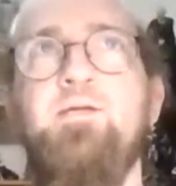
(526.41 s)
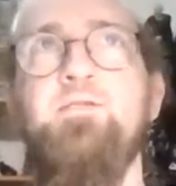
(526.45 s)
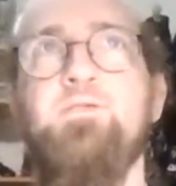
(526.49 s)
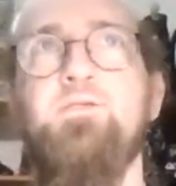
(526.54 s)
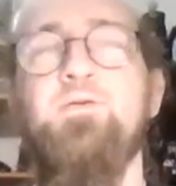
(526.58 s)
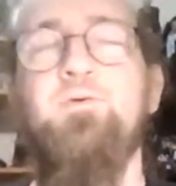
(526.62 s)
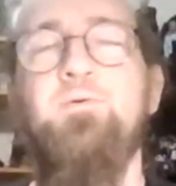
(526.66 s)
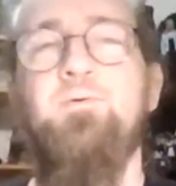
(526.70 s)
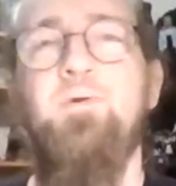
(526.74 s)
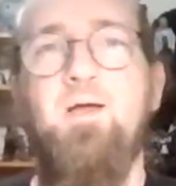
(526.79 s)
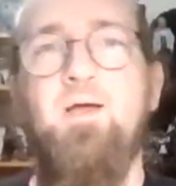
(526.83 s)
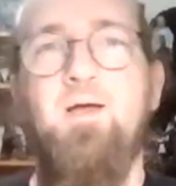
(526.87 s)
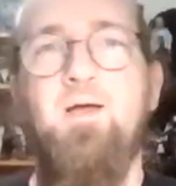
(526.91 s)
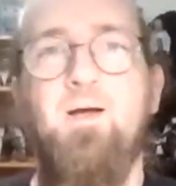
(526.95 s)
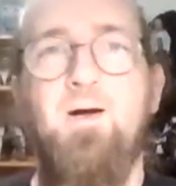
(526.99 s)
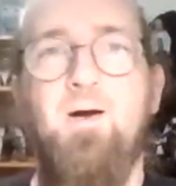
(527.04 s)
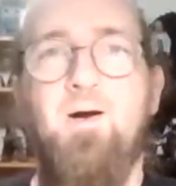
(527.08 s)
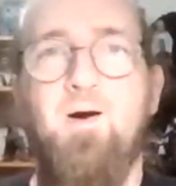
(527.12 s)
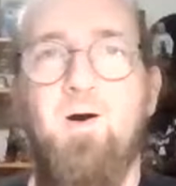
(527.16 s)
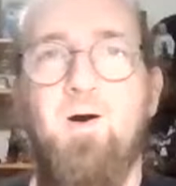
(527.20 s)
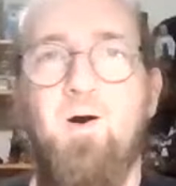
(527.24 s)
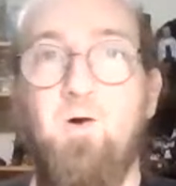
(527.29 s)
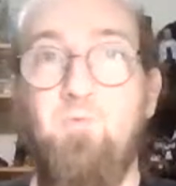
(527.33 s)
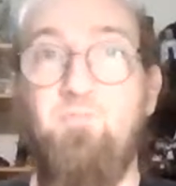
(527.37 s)
So
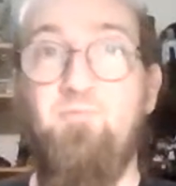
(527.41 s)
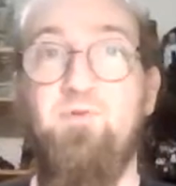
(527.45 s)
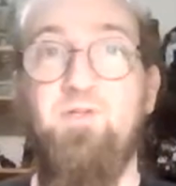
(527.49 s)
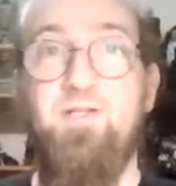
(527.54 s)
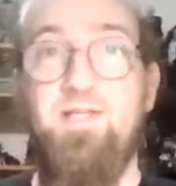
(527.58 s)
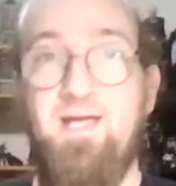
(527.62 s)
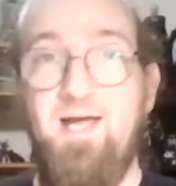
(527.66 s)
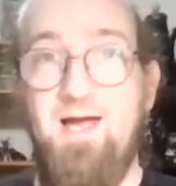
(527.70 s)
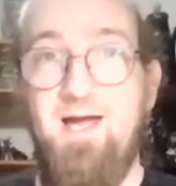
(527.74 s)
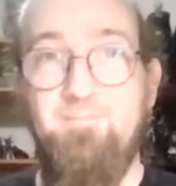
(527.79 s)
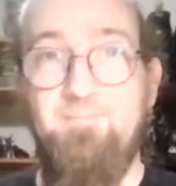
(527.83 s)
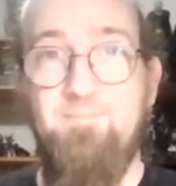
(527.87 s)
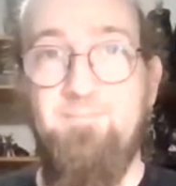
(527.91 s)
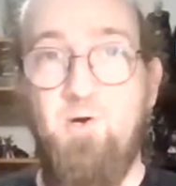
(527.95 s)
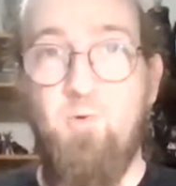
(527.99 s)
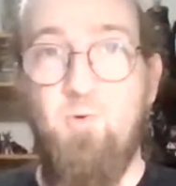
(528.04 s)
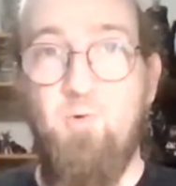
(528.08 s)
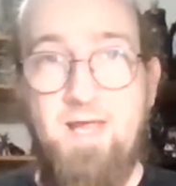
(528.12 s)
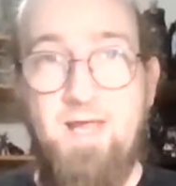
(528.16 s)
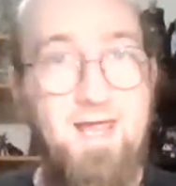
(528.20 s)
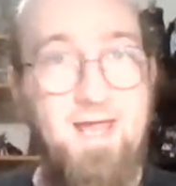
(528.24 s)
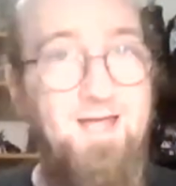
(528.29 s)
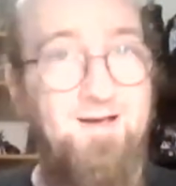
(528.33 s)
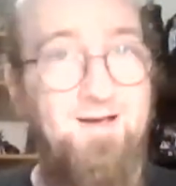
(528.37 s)
hopefully I'm
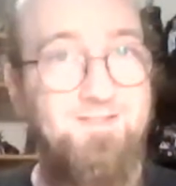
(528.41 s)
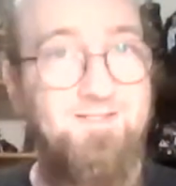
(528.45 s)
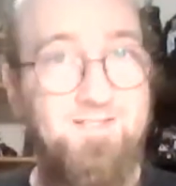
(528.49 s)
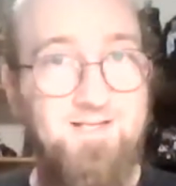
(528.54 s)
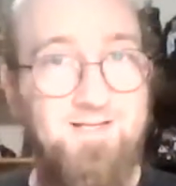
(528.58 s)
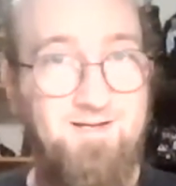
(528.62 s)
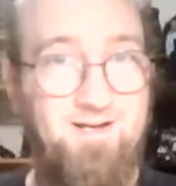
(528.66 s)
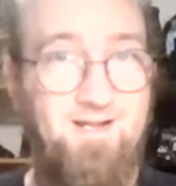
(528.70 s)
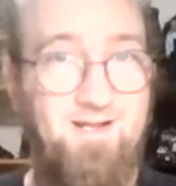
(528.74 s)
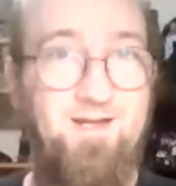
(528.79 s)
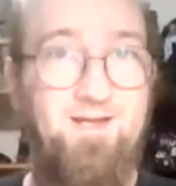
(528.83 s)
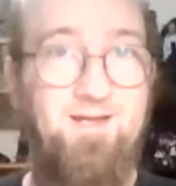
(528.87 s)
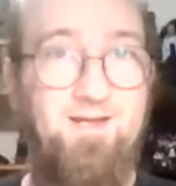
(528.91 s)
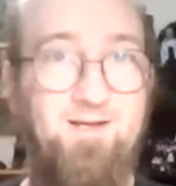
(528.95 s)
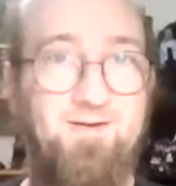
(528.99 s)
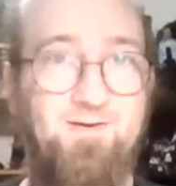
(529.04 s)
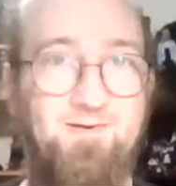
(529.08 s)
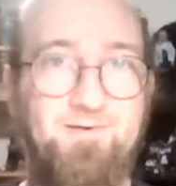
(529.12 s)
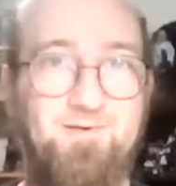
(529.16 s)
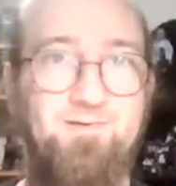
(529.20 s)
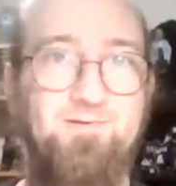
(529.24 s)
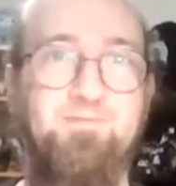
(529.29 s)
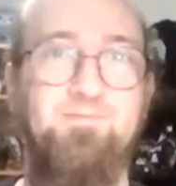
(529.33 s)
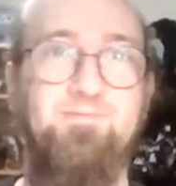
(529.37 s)
okay on Sunday
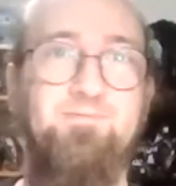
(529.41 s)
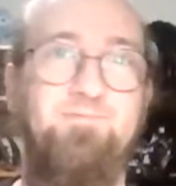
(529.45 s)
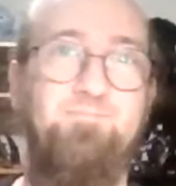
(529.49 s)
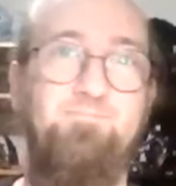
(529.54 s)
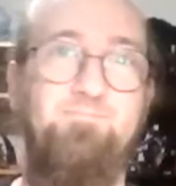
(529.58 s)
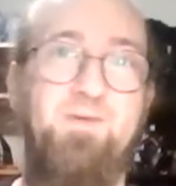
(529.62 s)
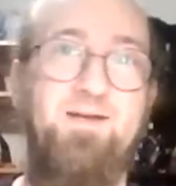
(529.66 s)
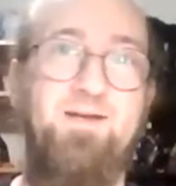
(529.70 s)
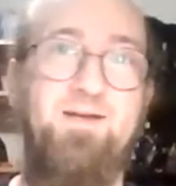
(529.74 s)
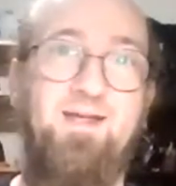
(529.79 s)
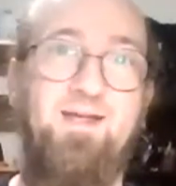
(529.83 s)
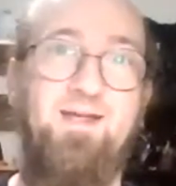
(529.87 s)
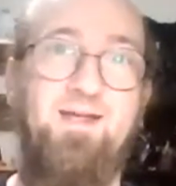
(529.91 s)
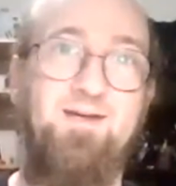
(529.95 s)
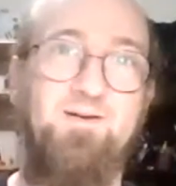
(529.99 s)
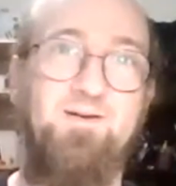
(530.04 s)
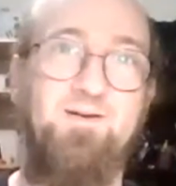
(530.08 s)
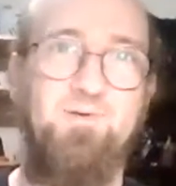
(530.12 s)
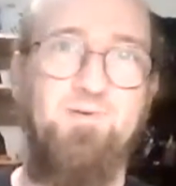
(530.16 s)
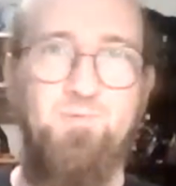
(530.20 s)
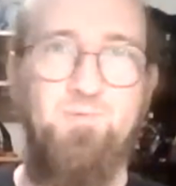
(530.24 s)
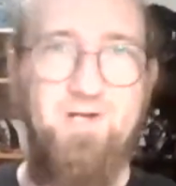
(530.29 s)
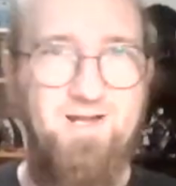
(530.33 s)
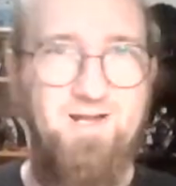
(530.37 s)
or Monday or
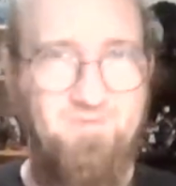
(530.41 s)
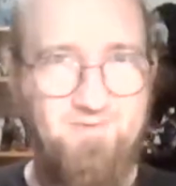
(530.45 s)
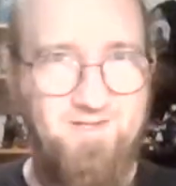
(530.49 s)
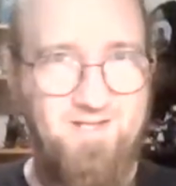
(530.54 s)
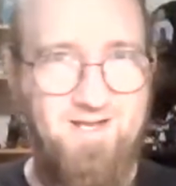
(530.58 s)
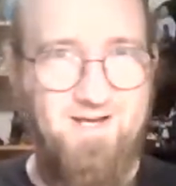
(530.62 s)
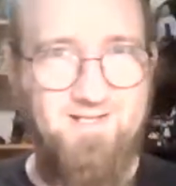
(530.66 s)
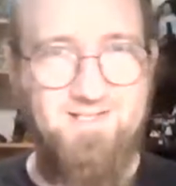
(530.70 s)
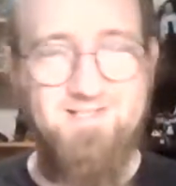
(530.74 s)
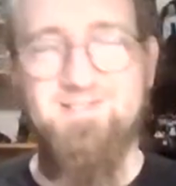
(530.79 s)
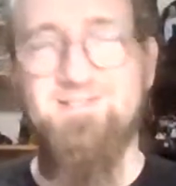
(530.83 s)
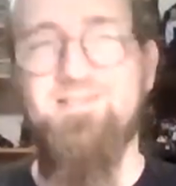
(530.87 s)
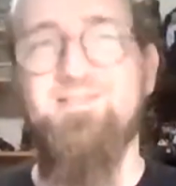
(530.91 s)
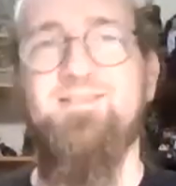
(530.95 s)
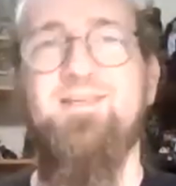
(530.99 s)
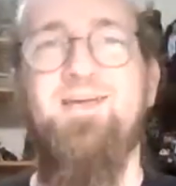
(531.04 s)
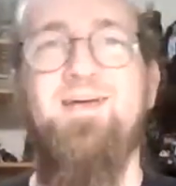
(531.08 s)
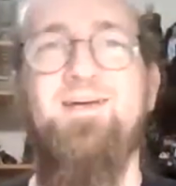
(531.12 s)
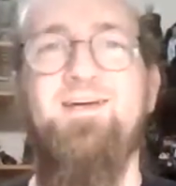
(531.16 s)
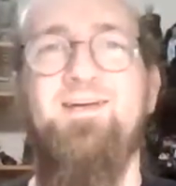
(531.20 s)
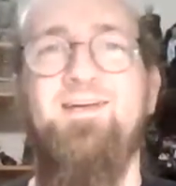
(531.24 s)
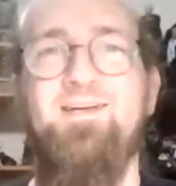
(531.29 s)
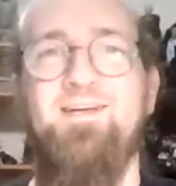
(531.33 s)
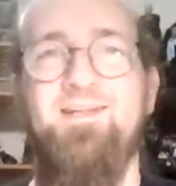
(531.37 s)
whenever that is
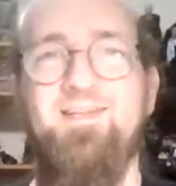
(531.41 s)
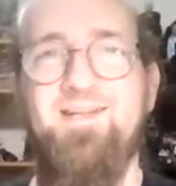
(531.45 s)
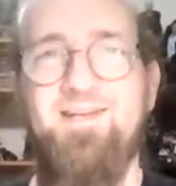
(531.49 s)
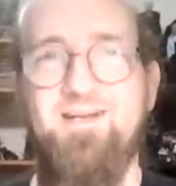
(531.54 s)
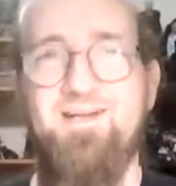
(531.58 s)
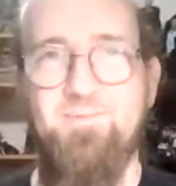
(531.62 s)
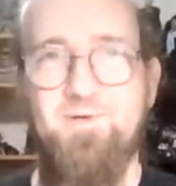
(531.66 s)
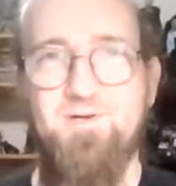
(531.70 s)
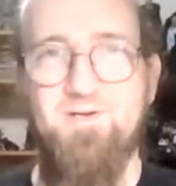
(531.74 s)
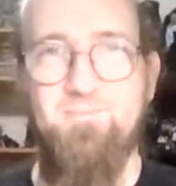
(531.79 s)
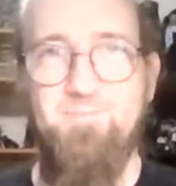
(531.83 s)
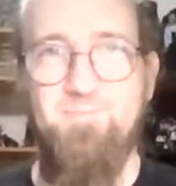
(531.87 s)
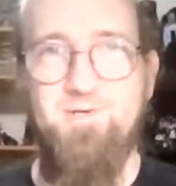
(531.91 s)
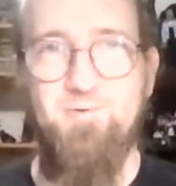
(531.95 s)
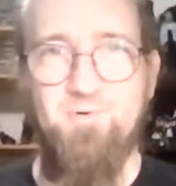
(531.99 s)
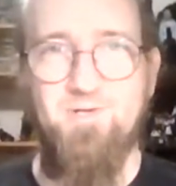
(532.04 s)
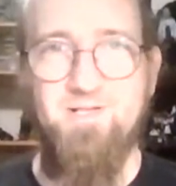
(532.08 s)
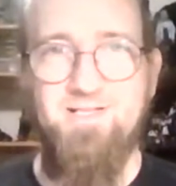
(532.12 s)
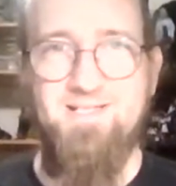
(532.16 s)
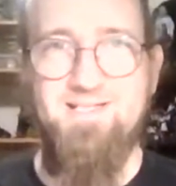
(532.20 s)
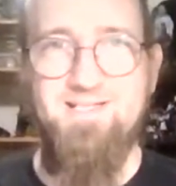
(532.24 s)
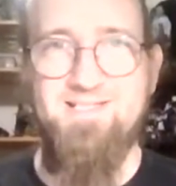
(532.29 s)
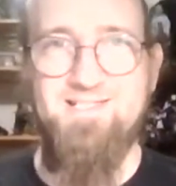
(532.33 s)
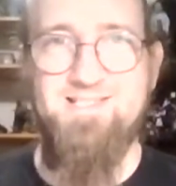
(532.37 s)
that I'm going to be
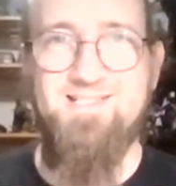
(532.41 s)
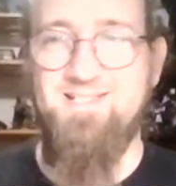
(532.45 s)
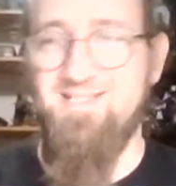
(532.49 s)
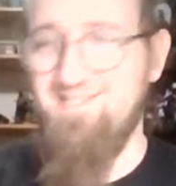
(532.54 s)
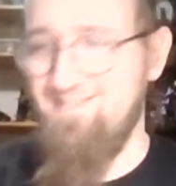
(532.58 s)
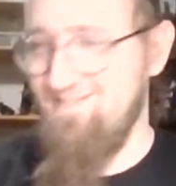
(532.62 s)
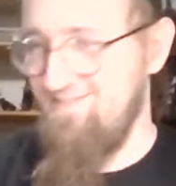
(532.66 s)
released.